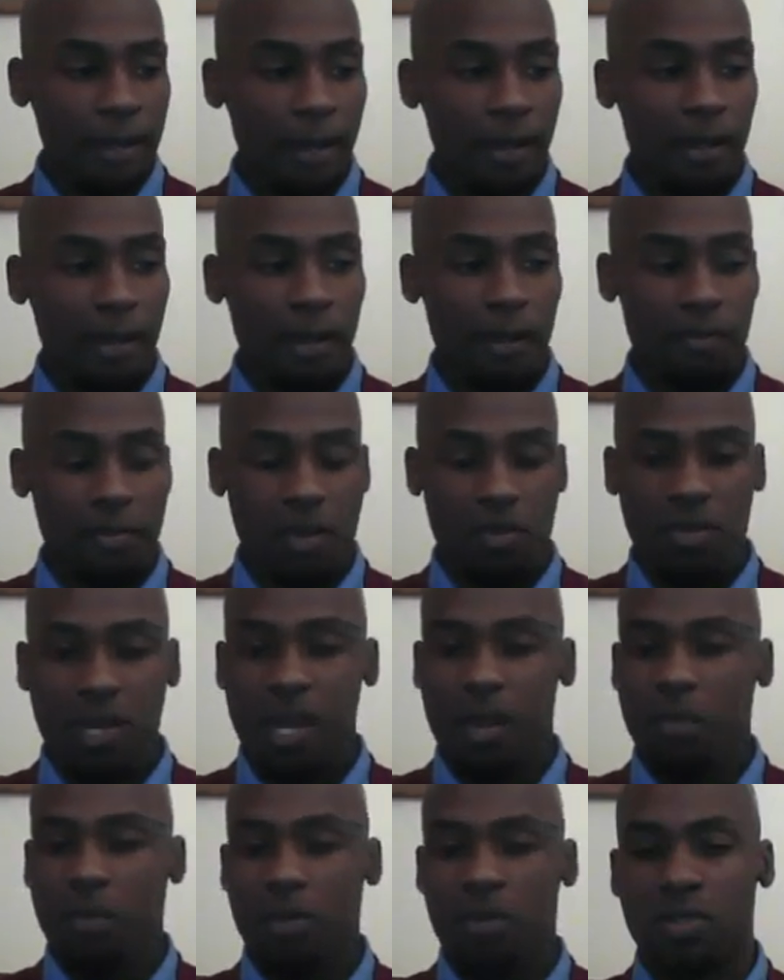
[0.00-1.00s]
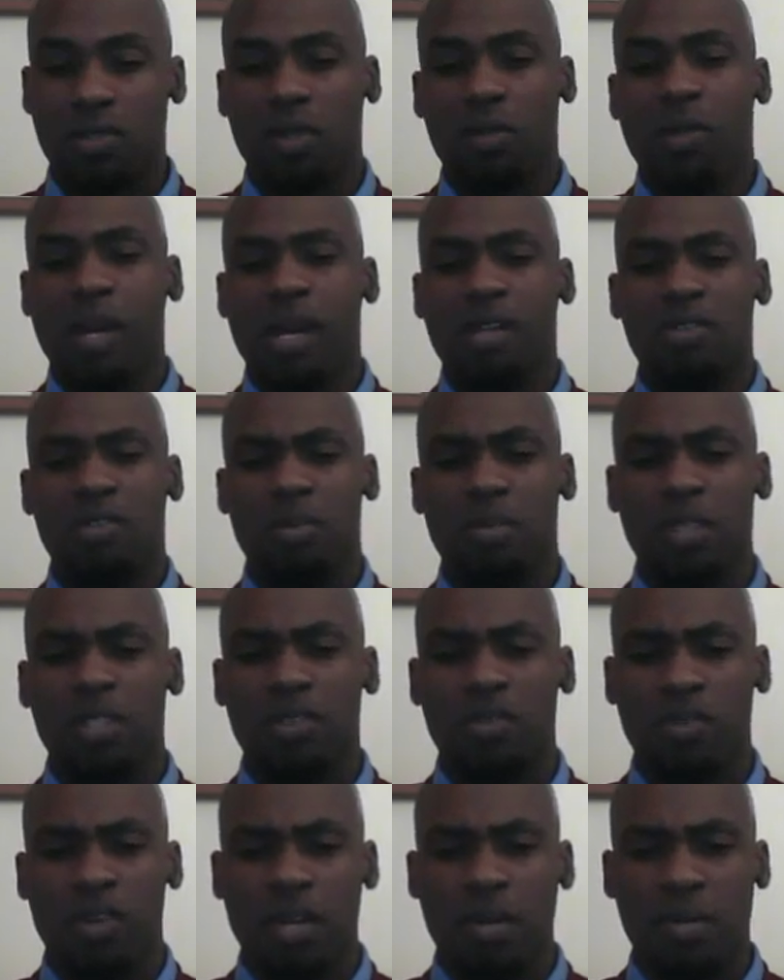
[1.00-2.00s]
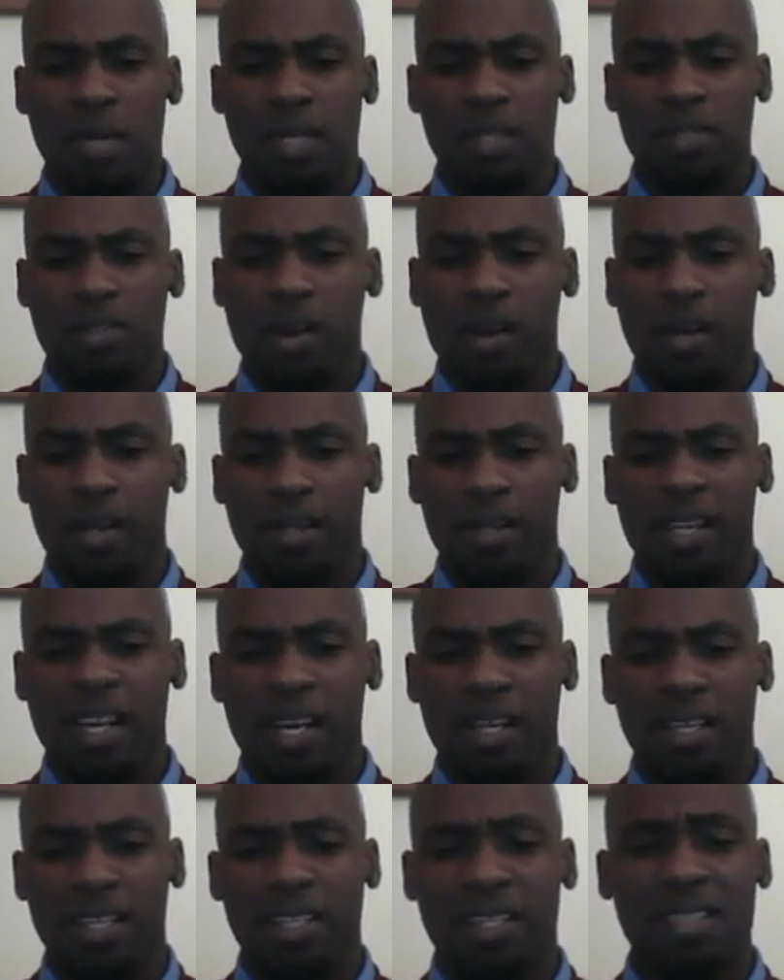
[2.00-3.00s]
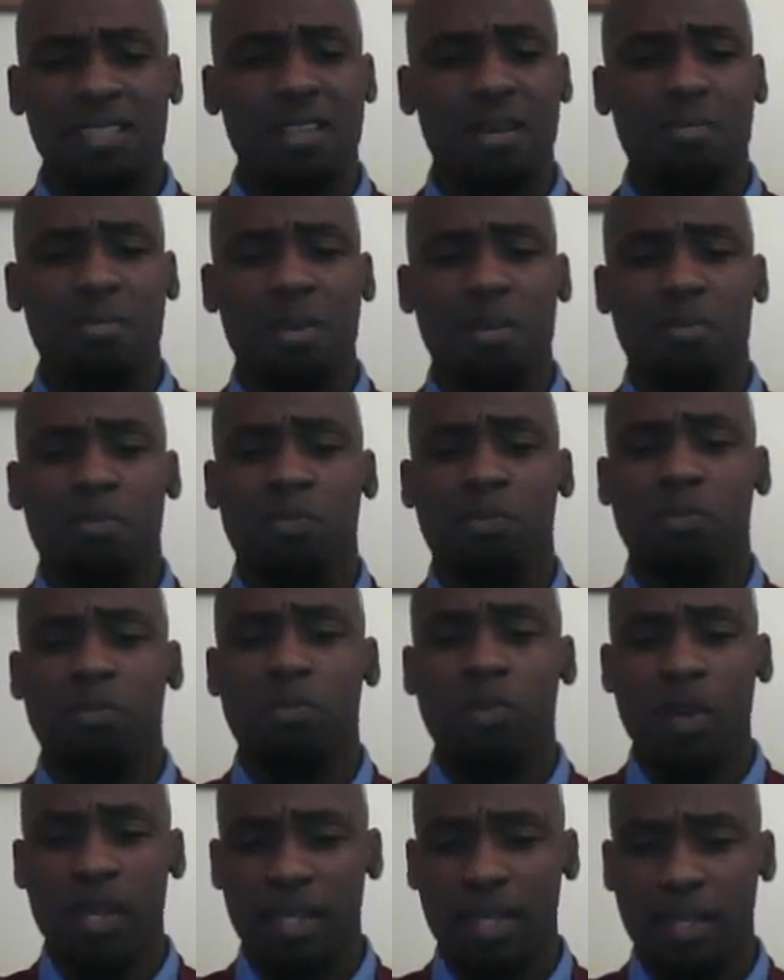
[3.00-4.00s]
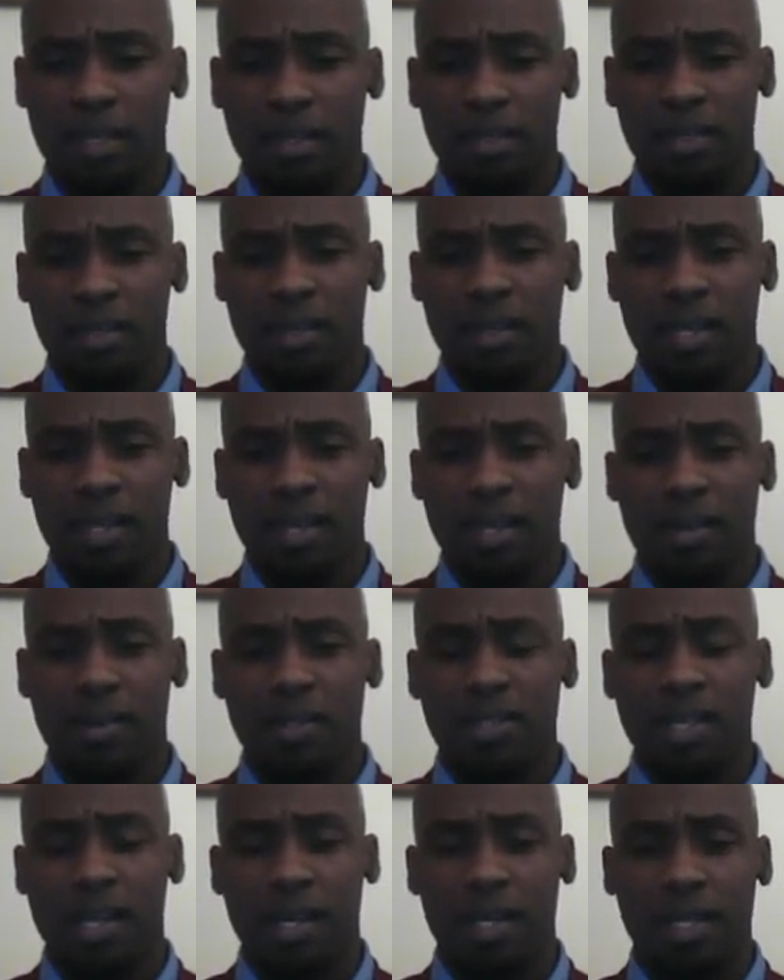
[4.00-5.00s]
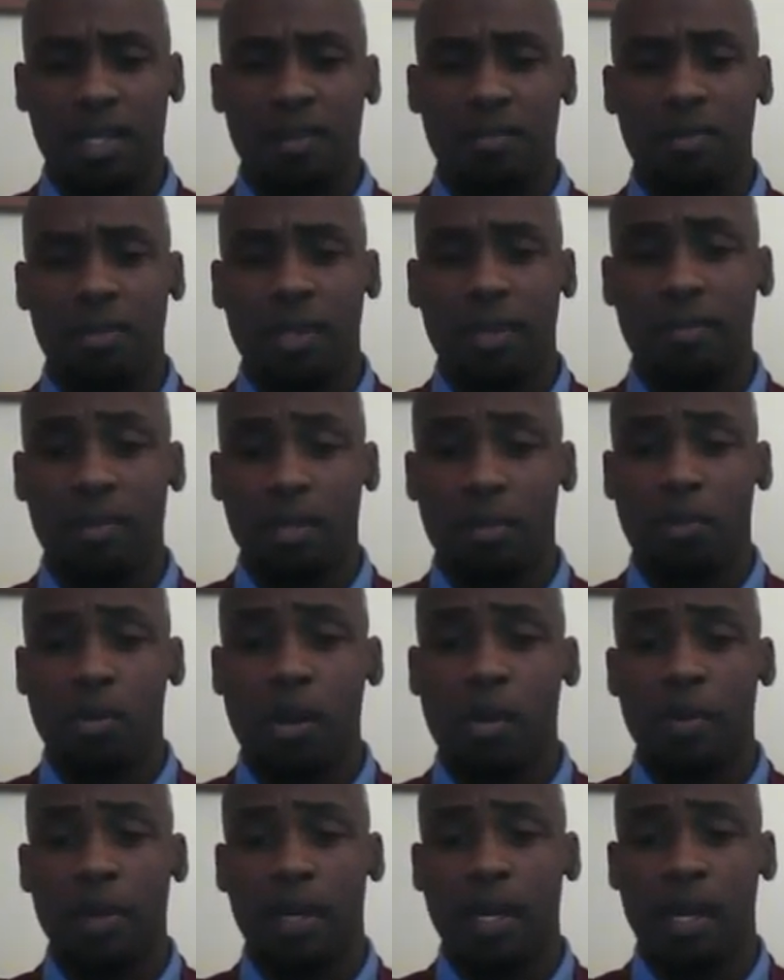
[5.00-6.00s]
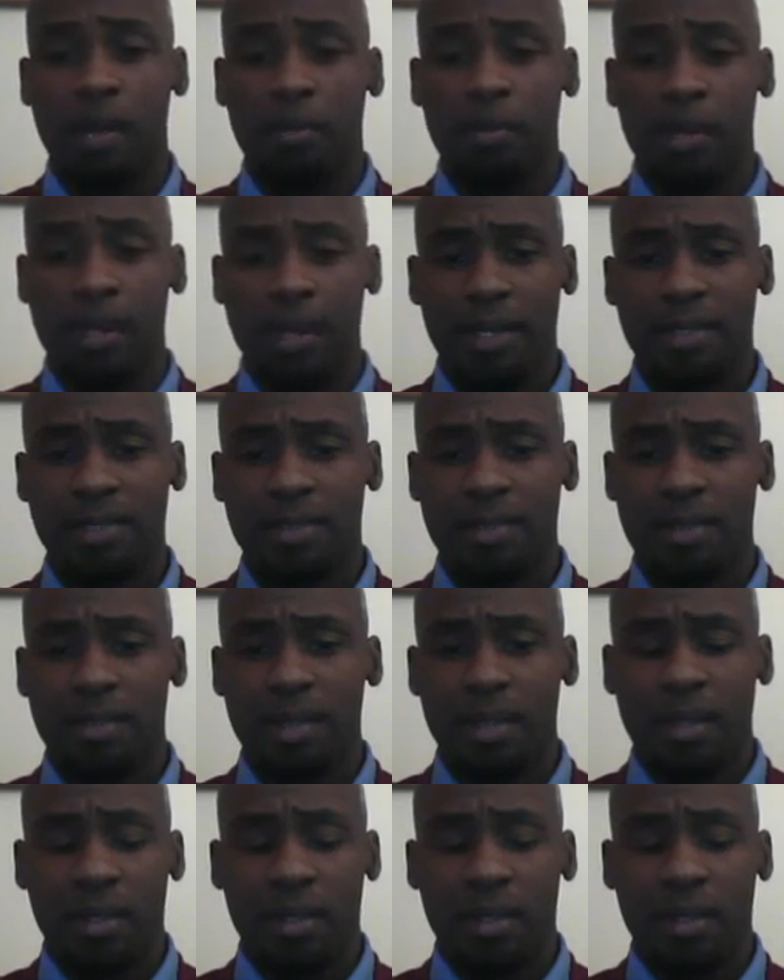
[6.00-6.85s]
Your neighbors around you will be screaming and talking loudly. This can be really irritating if you live in an apartment complex.